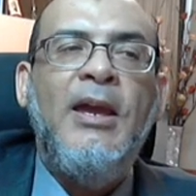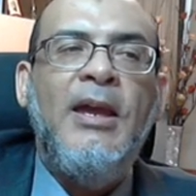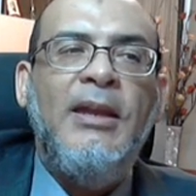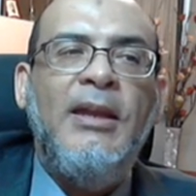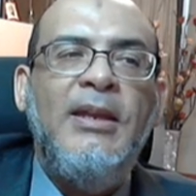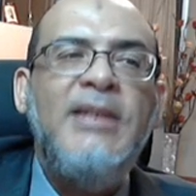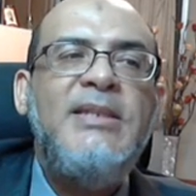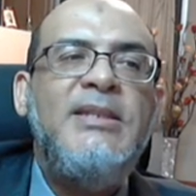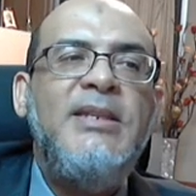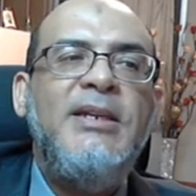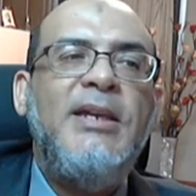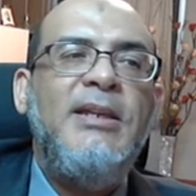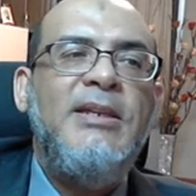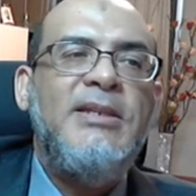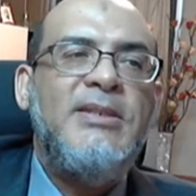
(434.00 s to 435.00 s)
Let's take
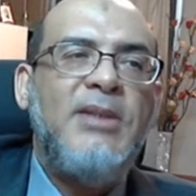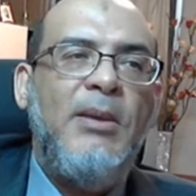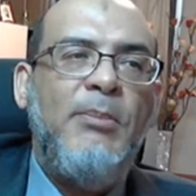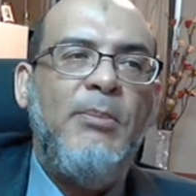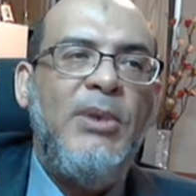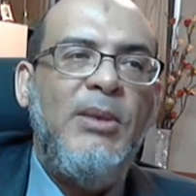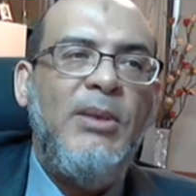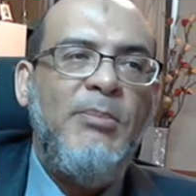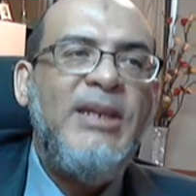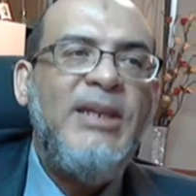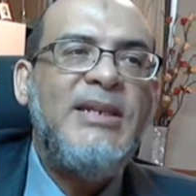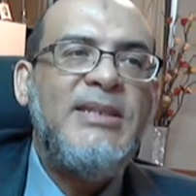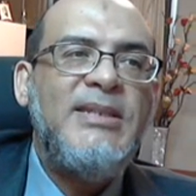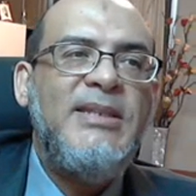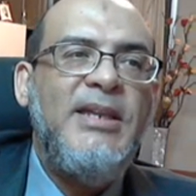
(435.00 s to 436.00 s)
an example, make a
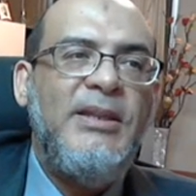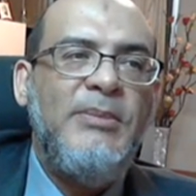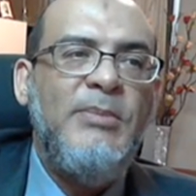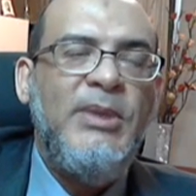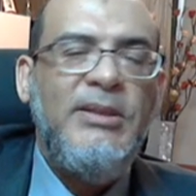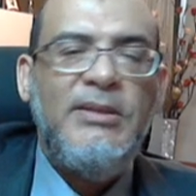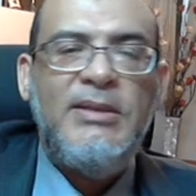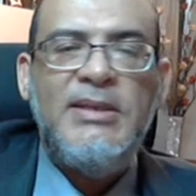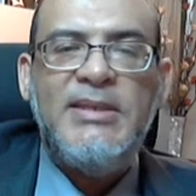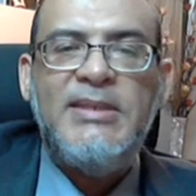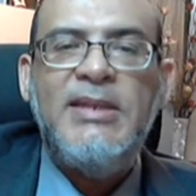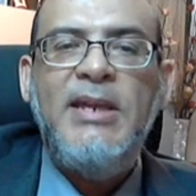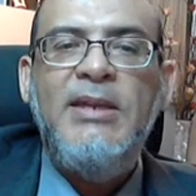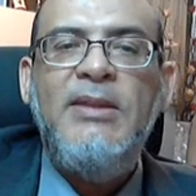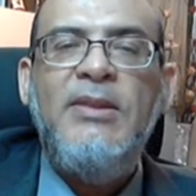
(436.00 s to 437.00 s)
statement
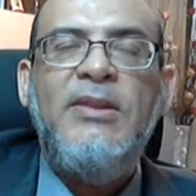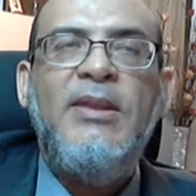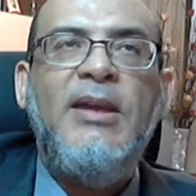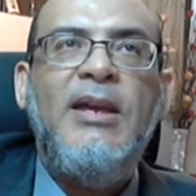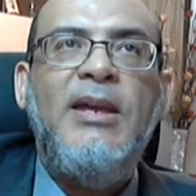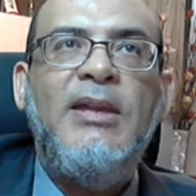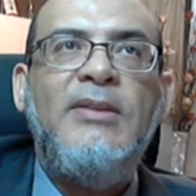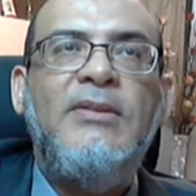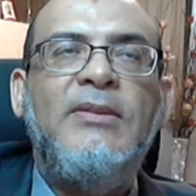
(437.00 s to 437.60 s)
saying that